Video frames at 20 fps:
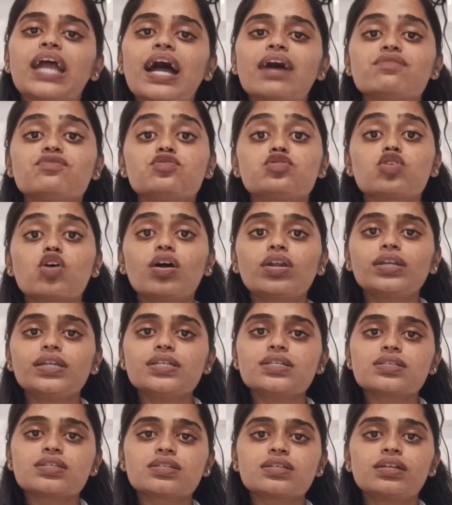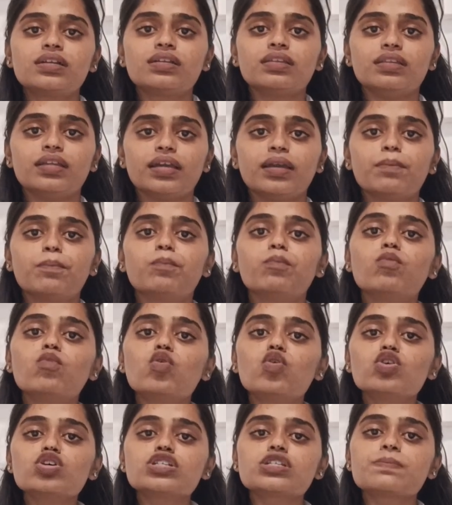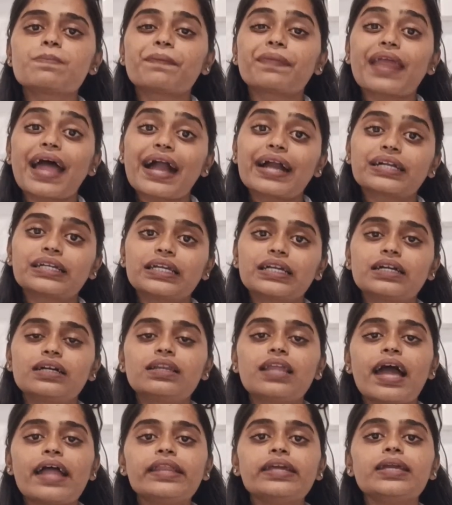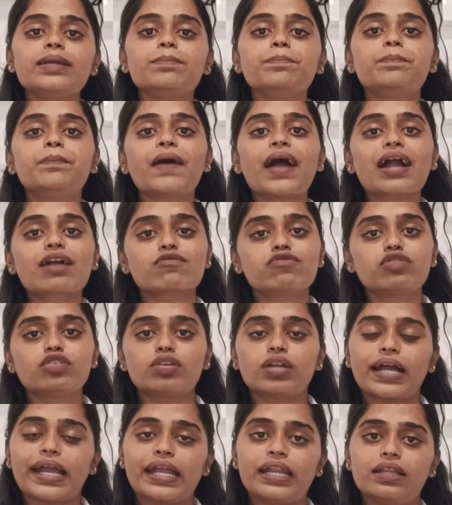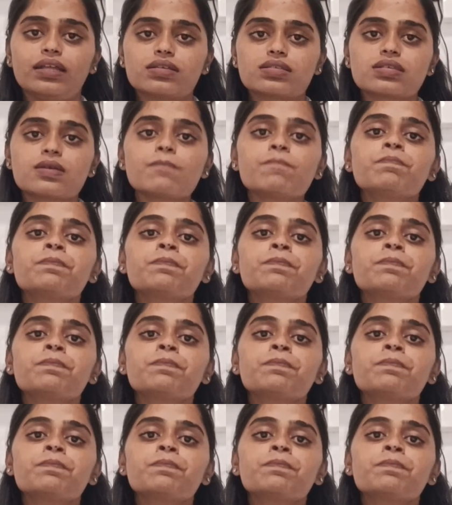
have shortlisted the most practical and impactful ideas.